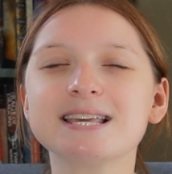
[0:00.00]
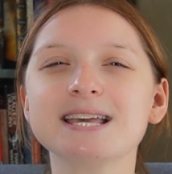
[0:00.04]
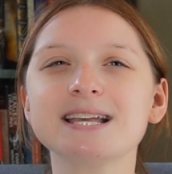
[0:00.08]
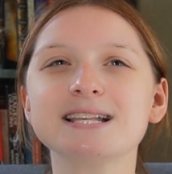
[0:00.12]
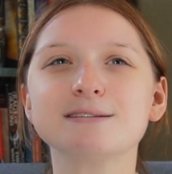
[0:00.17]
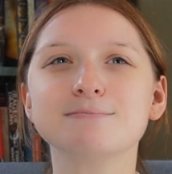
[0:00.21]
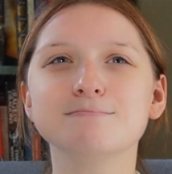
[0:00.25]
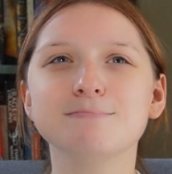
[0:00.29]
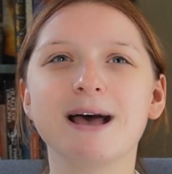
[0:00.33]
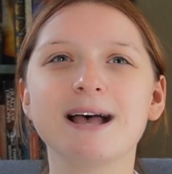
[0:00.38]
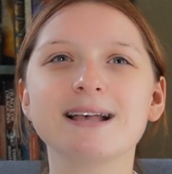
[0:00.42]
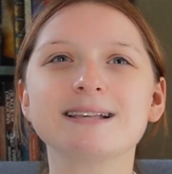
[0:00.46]

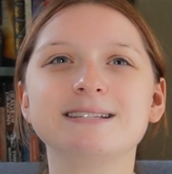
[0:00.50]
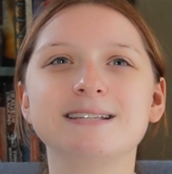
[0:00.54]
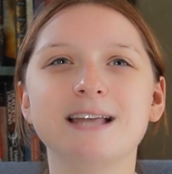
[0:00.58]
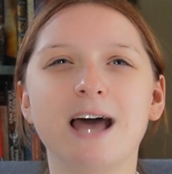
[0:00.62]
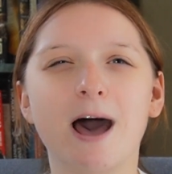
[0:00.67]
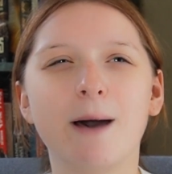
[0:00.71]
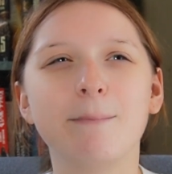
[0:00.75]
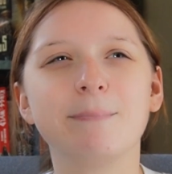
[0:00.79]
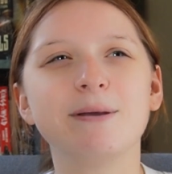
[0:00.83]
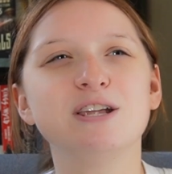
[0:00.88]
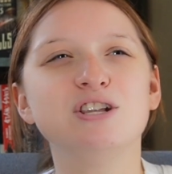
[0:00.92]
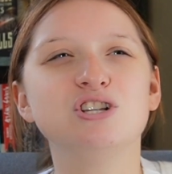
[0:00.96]
gets messed
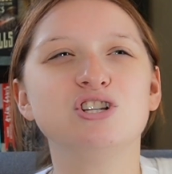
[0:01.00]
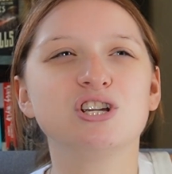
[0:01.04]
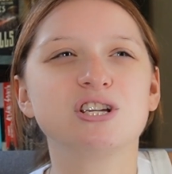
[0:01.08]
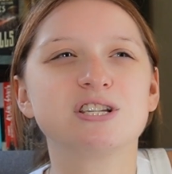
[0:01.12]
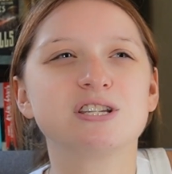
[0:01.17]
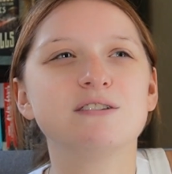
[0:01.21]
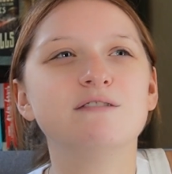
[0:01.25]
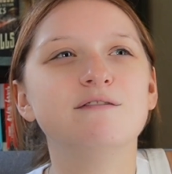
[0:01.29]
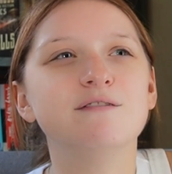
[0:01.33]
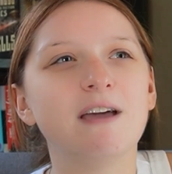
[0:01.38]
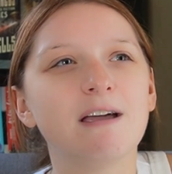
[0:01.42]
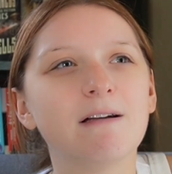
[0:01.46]
up in
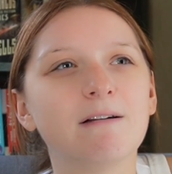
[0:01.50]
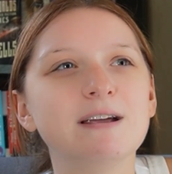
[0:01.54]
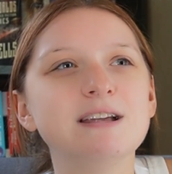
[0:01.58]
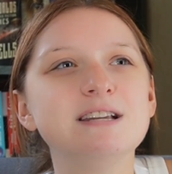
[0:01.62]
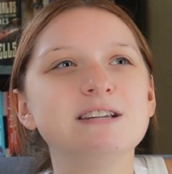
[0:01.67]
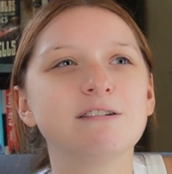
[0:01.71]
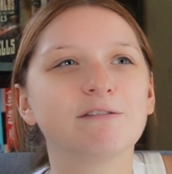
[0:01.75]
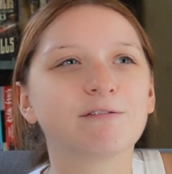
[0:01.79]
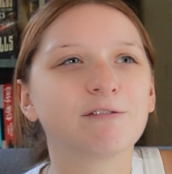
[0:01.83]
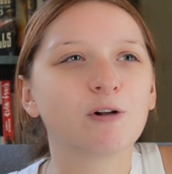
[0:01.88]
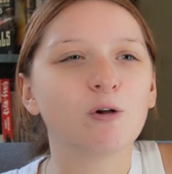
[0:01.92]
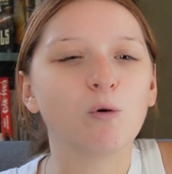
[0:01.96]
just a very
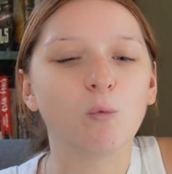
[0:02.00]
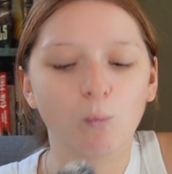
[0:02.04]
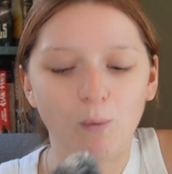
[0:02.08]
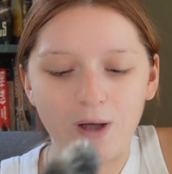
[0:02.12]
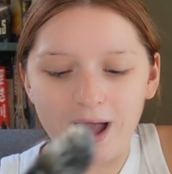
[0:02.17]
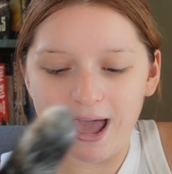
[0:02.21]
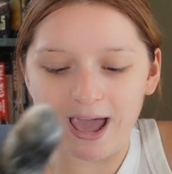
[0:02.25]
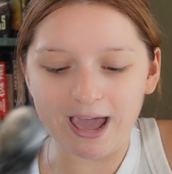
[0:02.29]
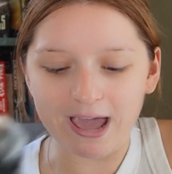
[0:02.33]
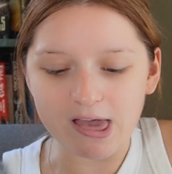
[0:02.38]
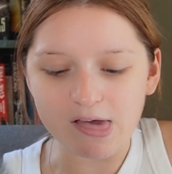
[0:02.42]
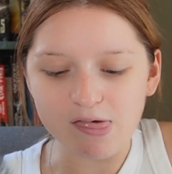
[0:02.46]
different
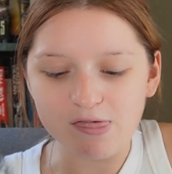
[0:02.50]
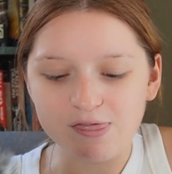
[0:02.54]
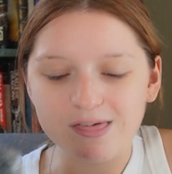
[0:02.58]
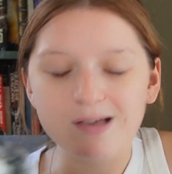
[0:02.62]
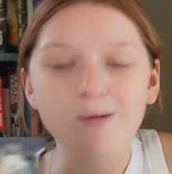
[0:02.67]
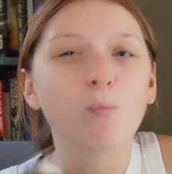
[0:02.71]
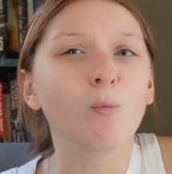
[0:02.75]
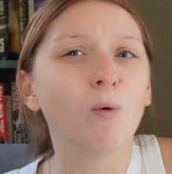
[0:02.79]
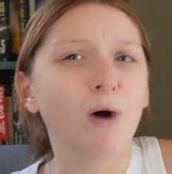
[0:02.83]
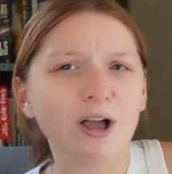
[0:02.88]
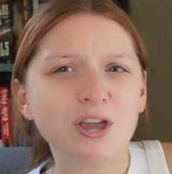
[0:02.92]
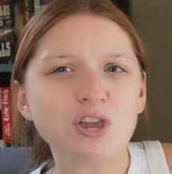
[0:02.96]
way
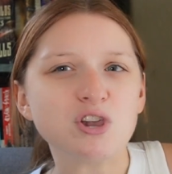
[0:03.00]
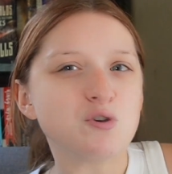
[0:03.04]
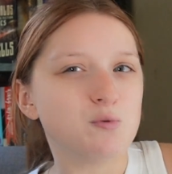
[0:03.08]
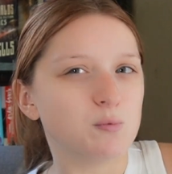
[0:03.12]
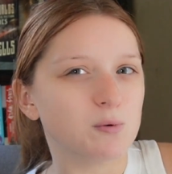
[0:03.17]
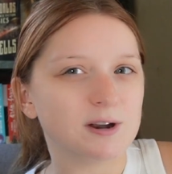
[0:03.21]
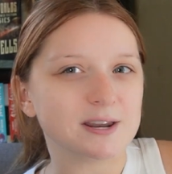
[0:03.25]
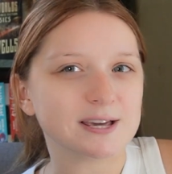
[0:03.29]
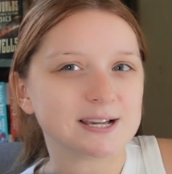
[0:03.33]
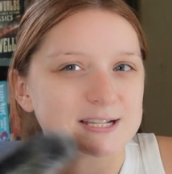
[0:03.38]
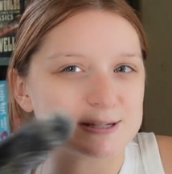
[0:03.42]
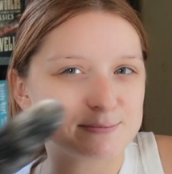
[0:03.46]
than what you
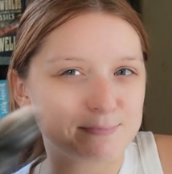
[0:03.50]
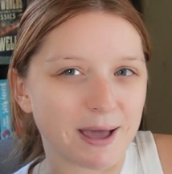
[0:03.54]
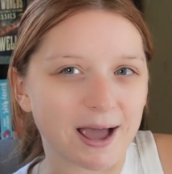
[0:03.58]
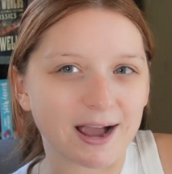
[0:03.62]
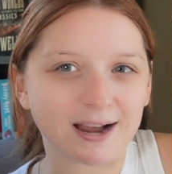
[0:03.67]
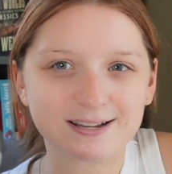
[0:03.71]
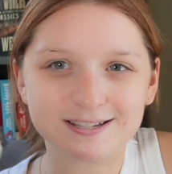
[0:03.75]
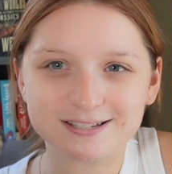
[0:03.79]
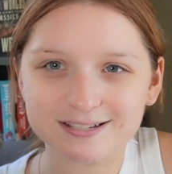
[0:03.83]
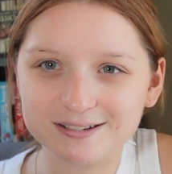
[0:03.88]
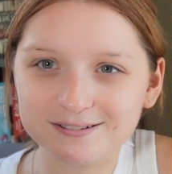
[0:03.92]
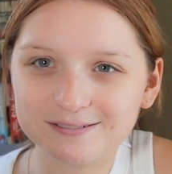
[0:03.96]
would
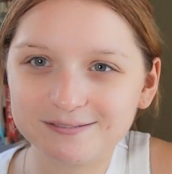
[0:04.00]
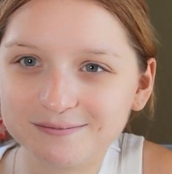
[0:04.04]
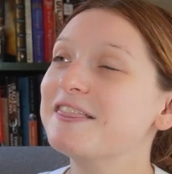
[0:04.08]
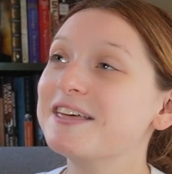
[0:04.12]
expect.